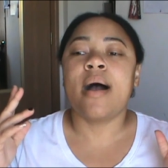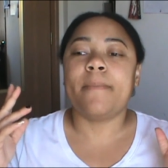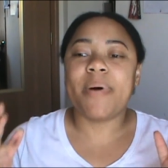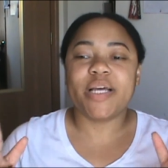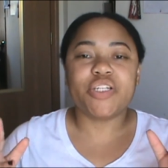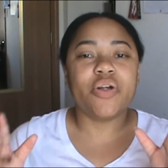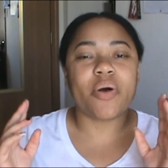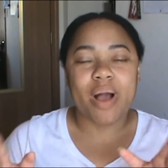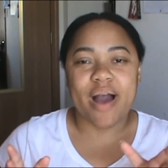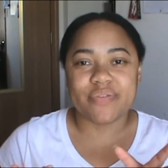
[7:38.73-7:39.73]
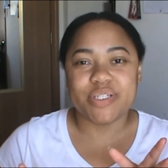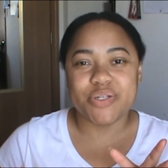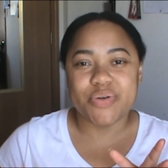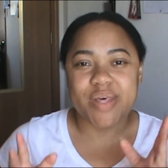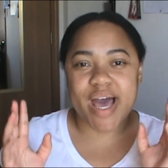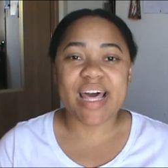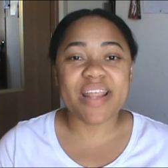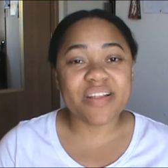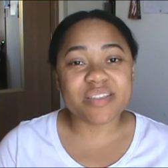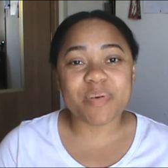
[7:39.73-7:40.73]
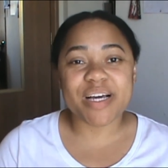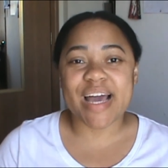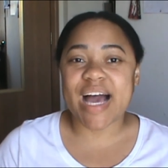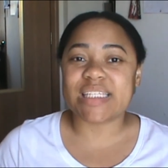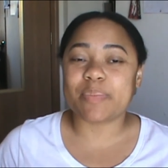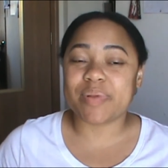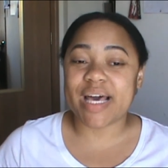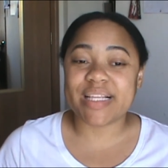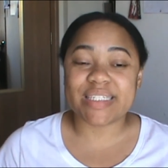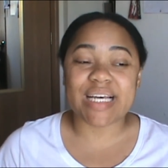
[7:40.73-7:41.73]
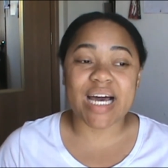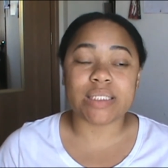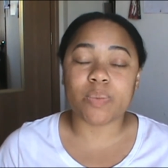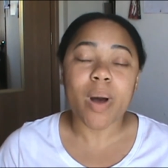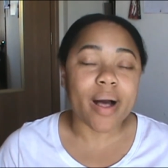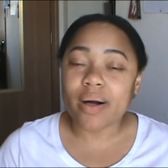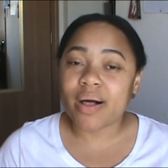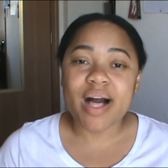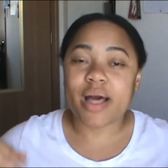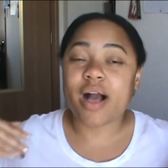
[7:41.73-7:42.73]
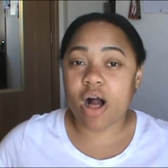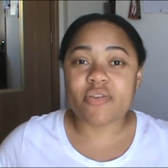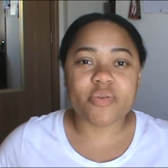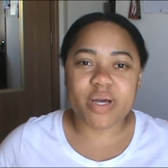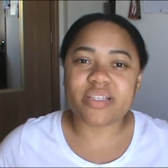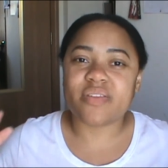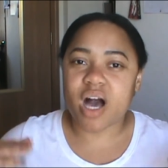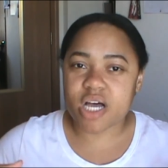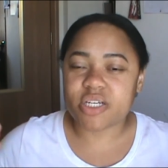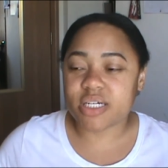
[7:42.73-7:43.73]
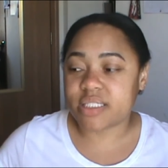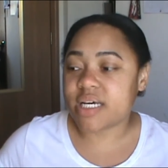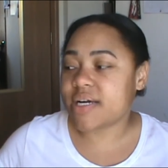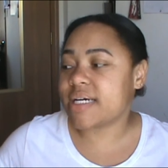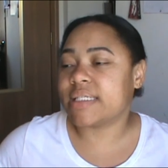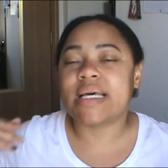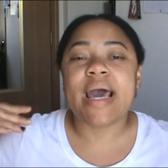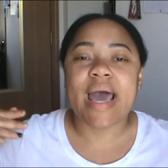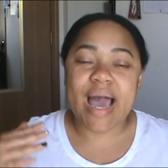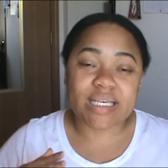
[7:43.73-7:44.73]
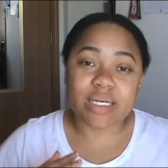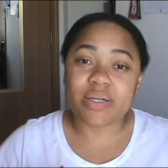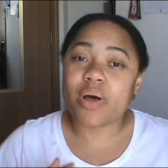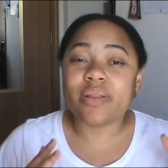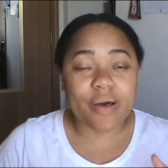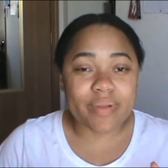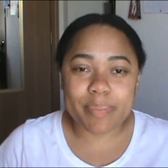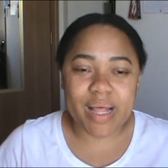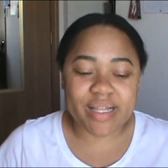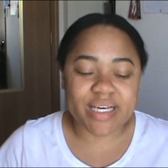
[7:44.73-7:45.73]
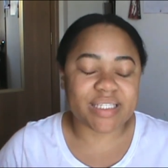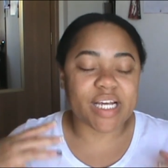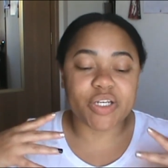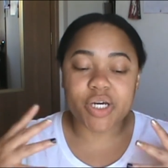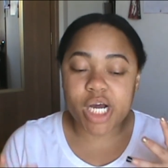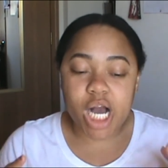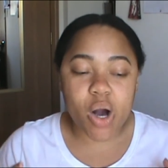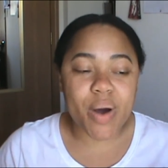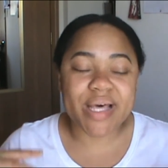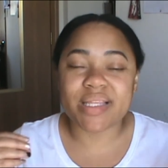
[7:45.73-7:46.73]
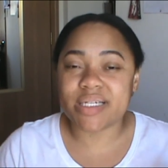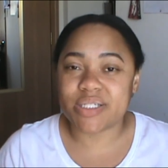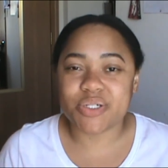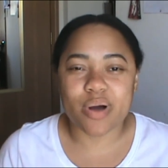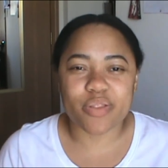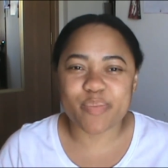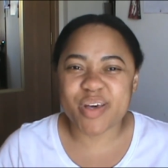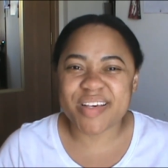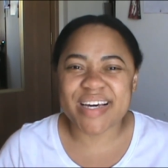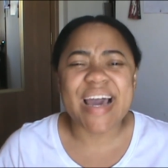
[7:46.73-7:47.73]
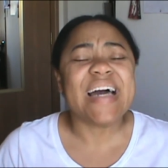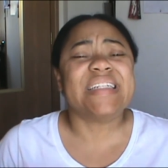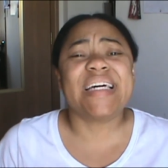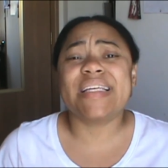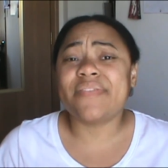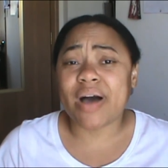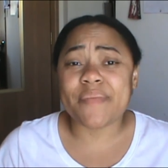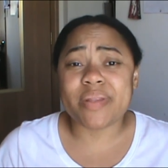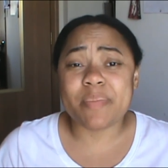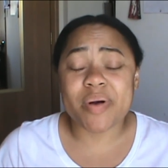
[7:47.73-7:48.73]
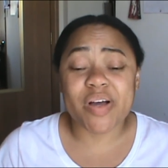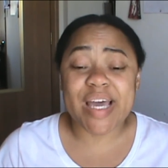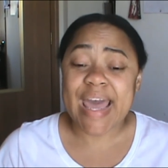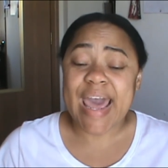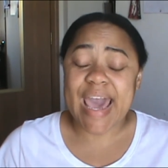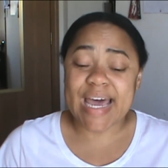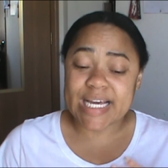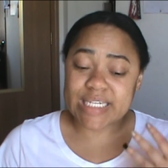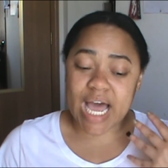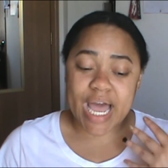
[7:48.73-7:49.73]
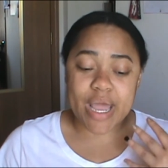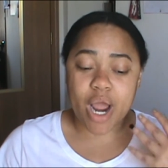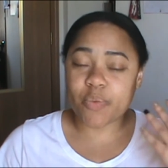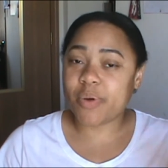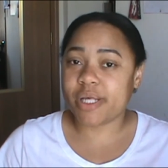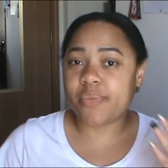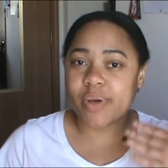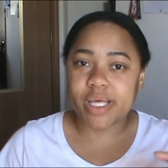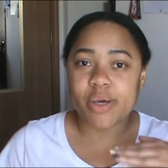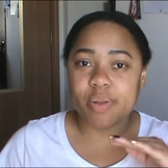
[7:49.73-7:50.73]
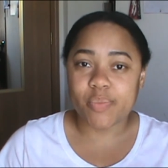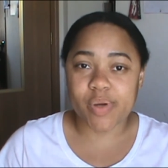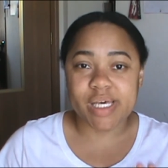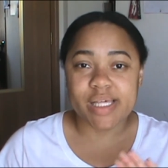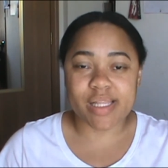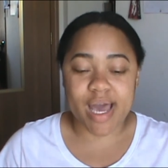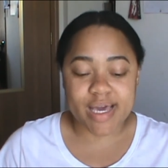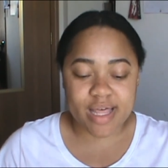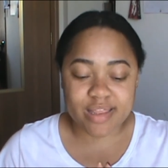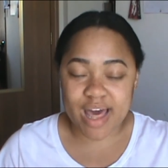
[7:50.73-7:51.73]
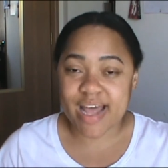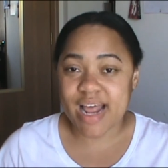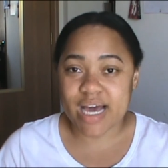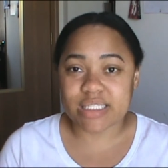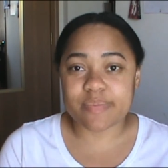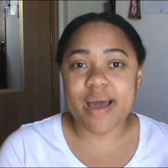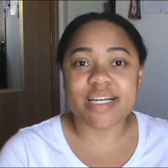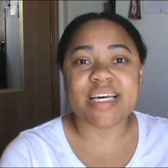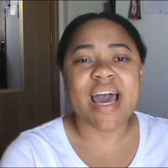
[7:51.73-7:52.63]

But you don't have to do that. In this book, it has a playlist as well. Like all the rest of the Hot Jocks series, it has a lovely playlist that you can go and listen to all the music to get the vibe of the book. And I really, really, really like that aspect.